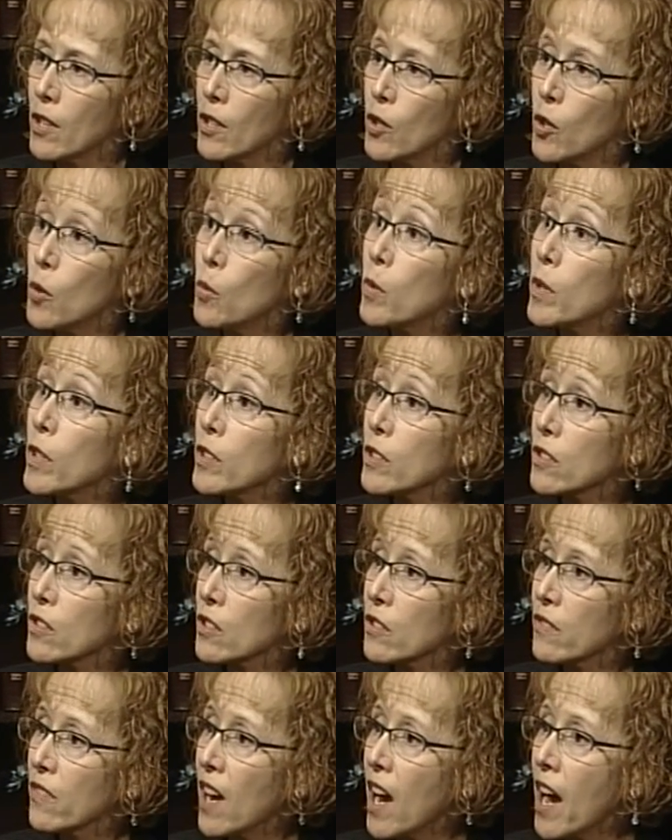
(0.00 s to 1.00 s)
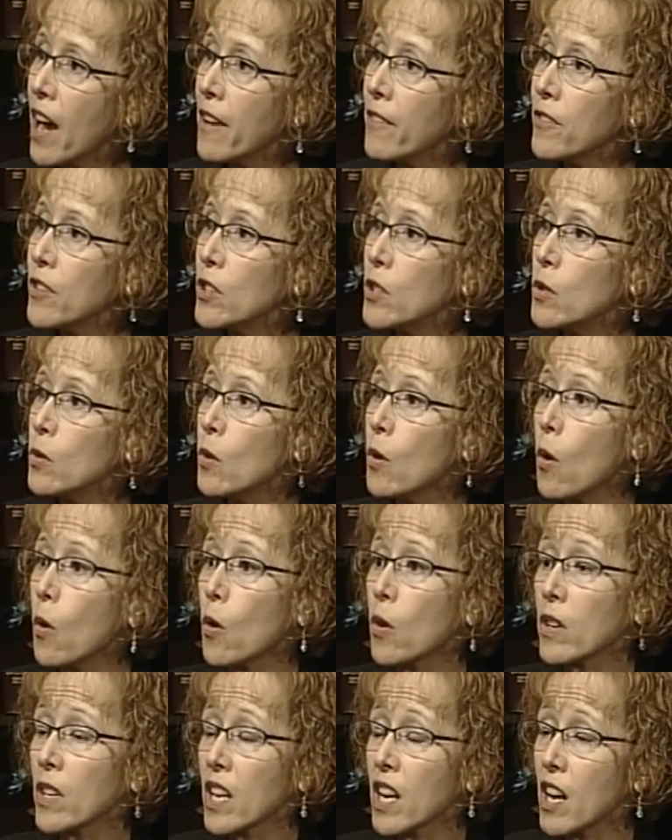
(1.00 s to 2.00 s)
who will survive you
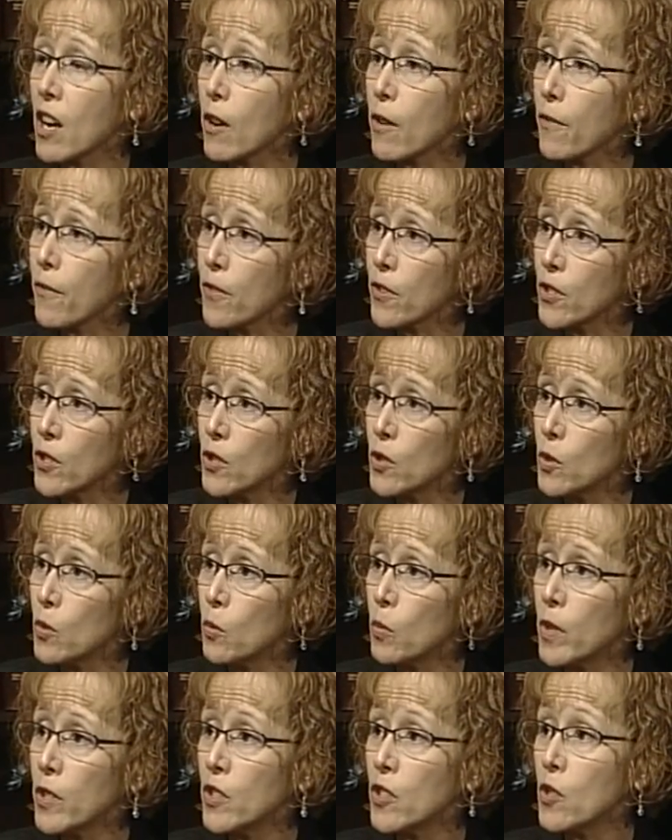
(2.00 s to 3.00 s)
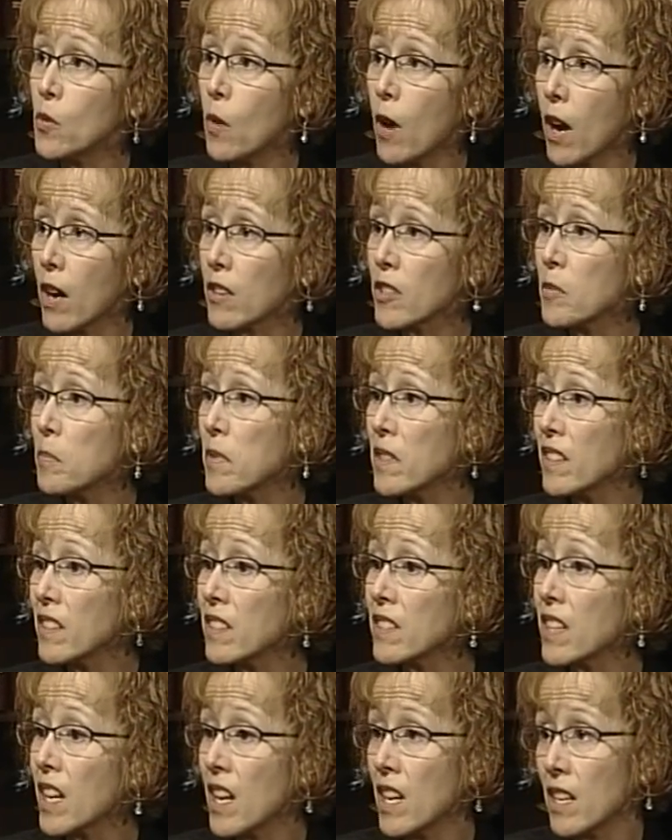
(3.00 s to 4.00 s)
or care for you when you are
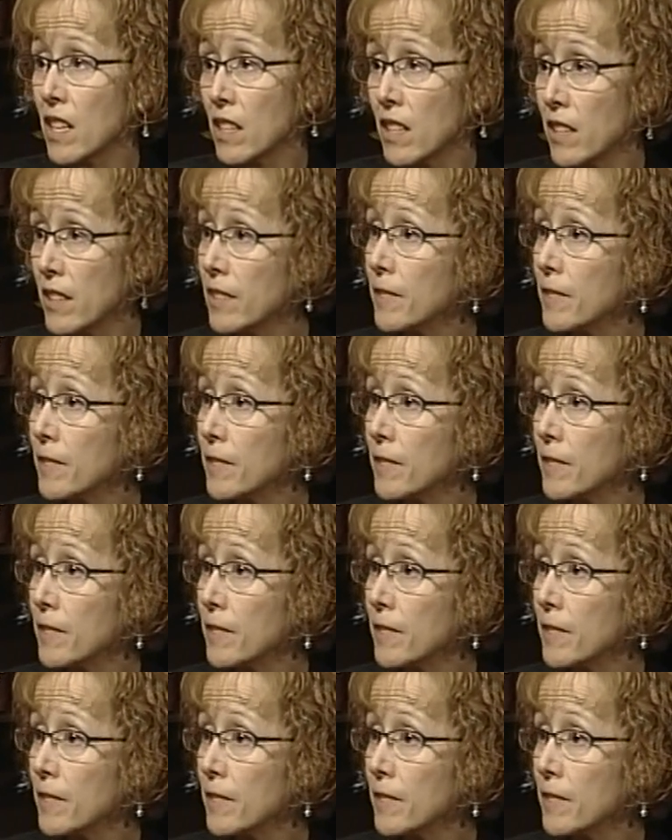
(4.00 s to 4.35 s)
debilitated.